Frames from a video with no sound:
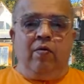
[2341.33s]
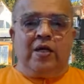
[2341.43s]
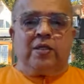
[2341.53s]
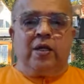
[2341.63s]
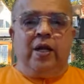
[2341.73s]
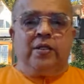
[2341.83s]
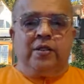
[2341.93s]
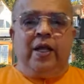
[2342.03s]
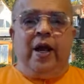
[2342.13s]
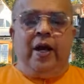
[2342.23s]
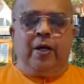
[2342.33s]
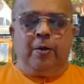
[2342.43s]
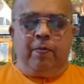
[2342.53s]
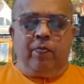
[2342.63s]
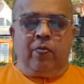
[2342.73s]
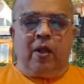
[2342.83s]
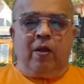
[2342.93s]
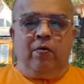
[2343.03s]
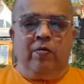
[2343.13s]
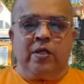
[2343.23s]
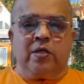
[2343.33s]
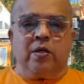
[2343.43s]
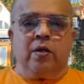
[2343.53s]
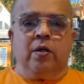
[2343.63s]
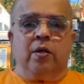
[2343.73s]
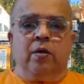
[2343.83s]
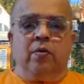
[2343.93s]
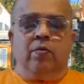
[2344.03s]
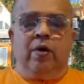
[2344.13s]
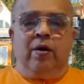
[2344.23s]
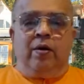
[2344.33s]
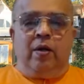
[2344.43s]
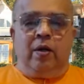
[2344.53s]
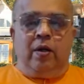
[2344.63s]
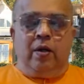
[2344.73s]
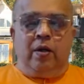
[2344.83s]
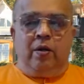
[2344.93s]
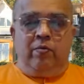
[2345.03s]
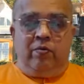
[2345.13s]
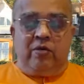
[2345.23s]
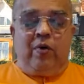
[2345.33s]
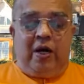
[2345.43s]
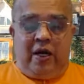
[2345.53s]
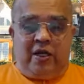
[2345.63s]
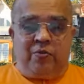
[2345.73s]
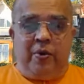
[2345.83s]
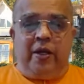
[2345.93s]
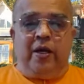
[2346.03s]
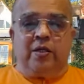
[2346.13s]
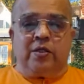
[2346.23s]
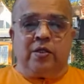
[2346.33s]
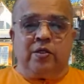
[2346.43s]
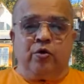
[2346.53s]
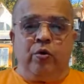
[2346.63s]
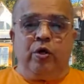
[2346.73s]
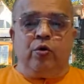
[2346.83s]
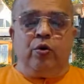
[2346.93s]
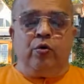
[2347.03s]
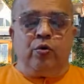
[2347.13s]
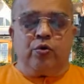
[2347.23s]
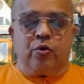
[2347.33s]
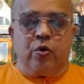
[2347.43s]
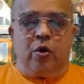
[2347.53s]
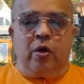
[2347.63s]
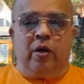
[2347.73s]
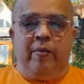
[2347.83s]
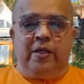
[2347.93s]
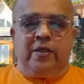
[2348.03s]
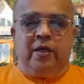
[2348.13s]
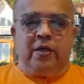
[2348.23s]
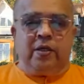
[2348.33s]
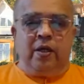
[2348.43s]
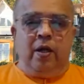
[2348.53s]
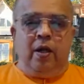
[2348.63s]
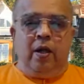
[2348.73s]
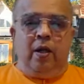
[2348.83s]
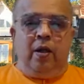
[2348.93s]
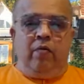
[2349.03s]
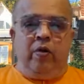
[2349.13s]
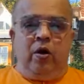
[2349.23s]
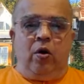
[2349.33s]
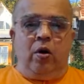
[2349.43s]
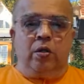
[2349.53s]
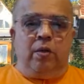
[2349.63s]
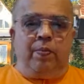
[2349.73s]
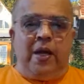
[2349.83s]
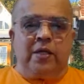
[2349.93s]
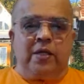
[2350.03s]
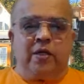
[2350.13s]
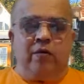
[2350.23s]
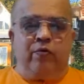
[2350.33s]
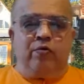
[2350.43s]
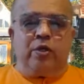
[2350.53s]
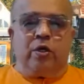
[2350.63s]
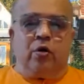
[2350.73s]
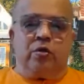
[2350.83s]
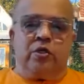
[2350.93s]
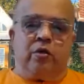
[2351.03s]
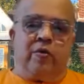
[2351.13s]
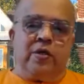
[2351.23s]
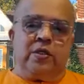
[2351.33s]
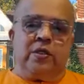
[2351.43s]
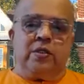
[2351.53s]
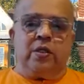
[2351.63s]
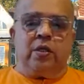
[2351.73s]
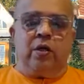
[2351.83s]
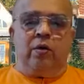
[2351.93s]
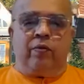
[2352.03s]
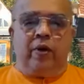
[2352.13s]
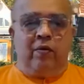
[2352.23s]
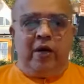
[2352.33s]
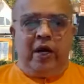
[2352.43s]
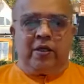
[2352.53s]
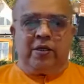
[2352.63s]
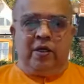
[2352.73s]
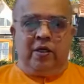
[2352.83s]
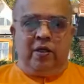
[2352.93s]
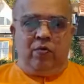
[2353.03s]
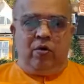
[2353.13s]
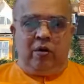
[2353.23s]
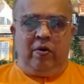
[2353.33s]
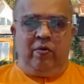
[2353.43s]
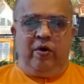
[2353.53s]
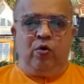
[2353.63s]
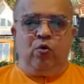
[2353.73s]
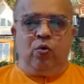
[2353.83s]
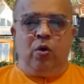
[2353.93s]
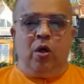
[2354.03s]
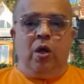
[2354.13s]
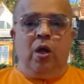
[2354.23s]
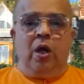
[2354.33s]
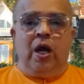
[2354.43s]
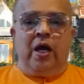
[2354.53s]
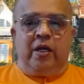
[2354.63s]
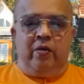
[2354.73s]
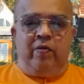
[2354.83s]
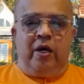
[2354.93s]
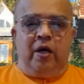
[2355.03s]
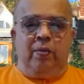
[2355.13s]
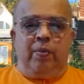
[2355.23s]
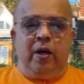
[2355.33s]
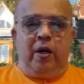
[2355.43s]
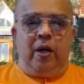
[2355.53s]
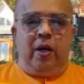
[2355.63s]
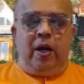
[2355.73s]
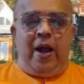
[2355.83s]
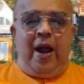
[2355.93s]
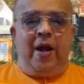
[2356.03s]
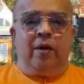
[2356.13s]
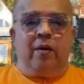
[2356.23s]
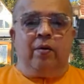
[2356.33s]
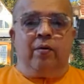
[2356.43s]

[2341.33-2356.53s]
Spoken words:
vasana is that which one experiences due to strong imagination, when all the past and future consequences of our action, whatever we do, are given up, and